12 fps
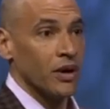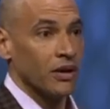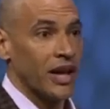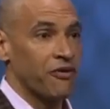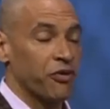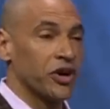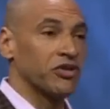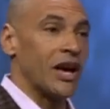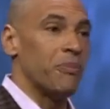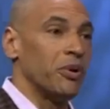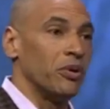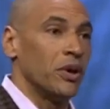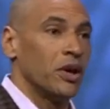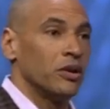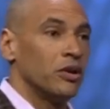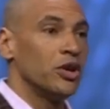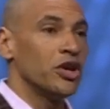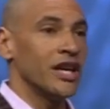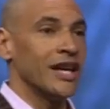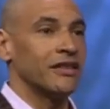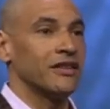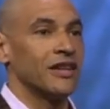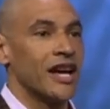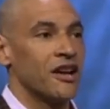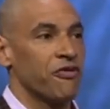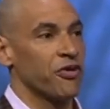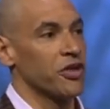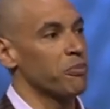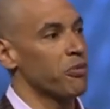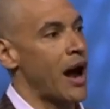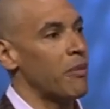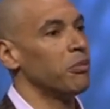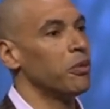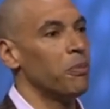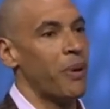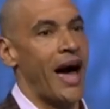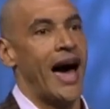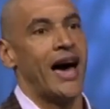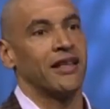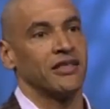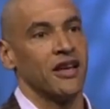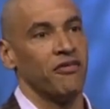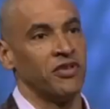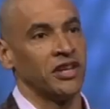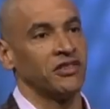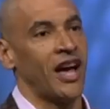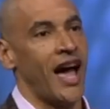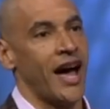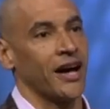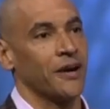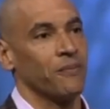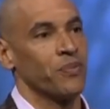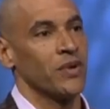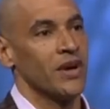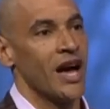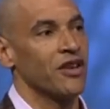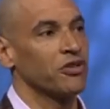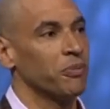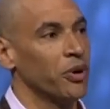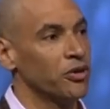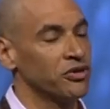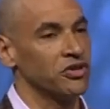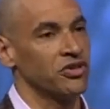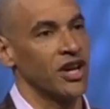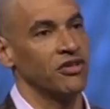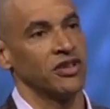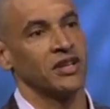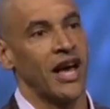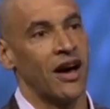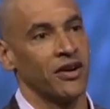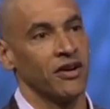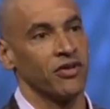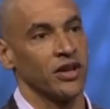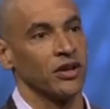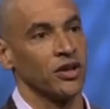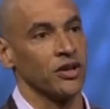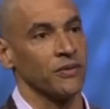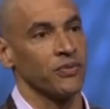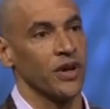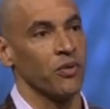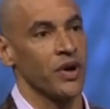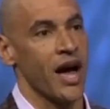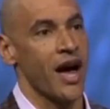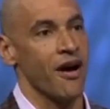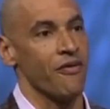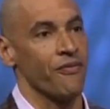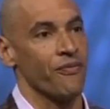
Like, for example, looking at the data for the probable path of an attack as opposed to chasing down every alert that we have.